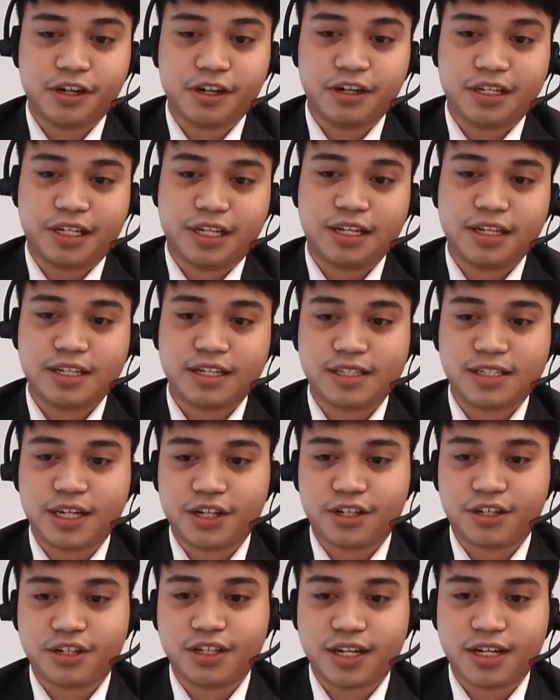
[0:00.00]
early in the
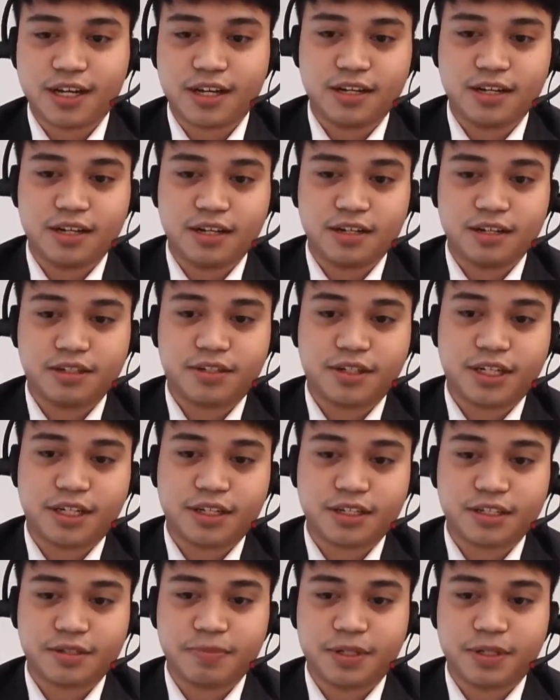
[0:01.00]
session, and
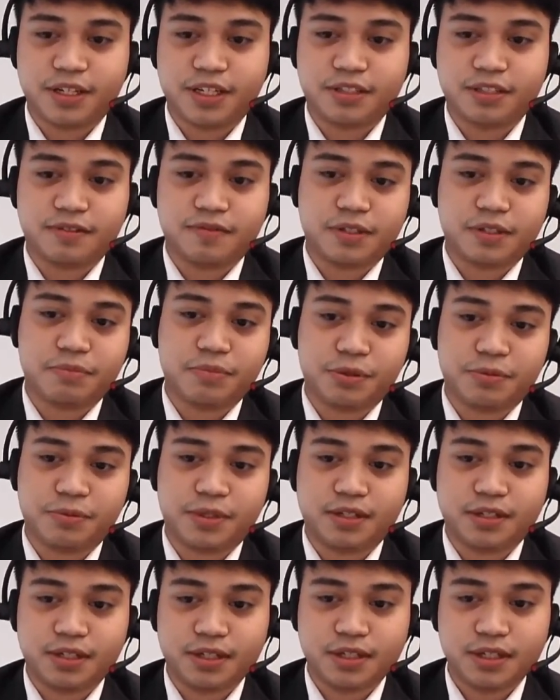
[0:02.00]
trading has been relatively
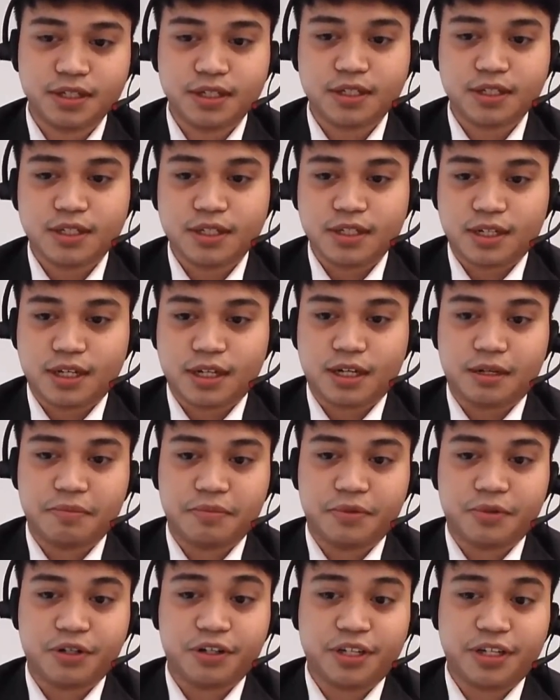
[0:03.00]
muted
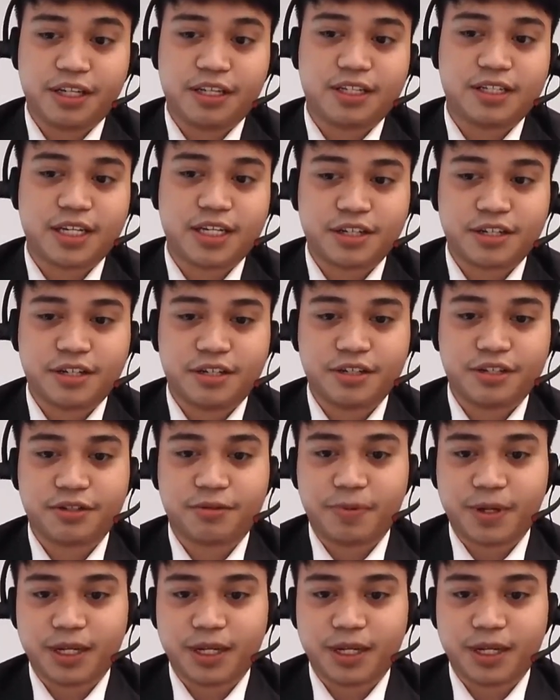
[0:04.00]
um, early in the session as